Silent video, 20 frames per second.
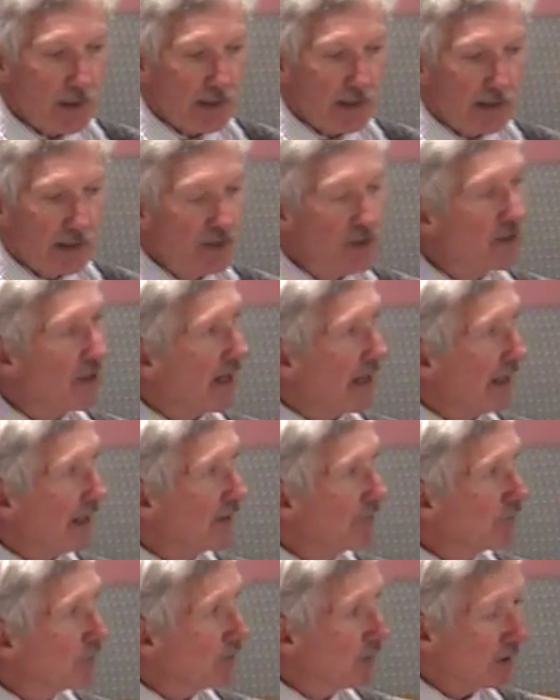Insight
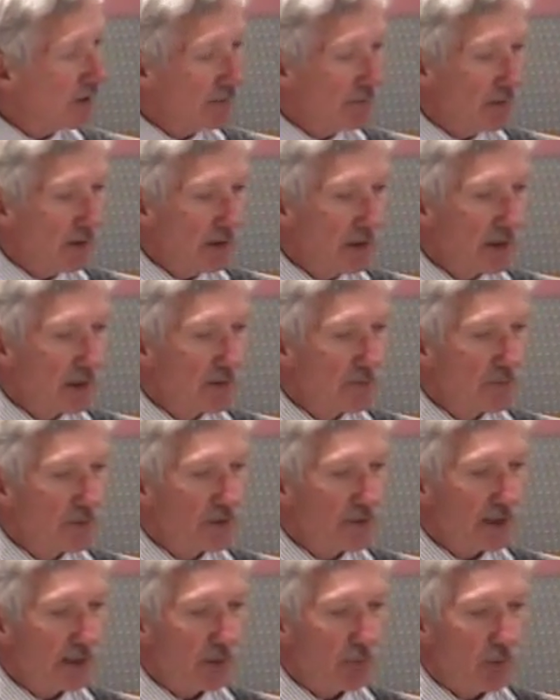is a very
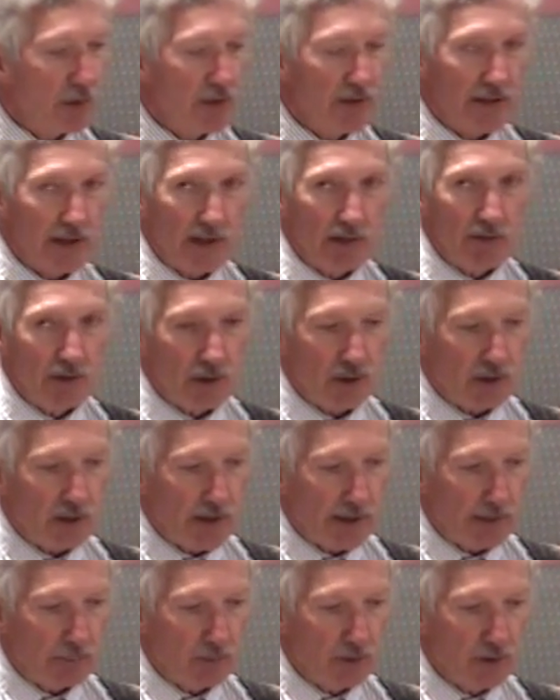interesting word in the English
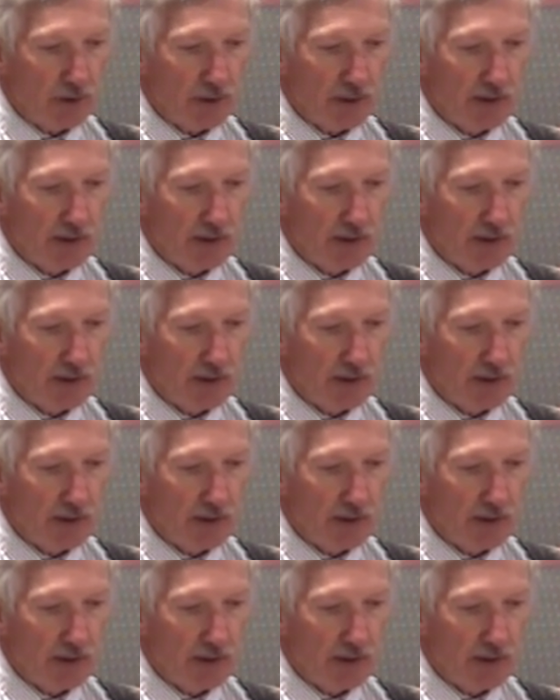language.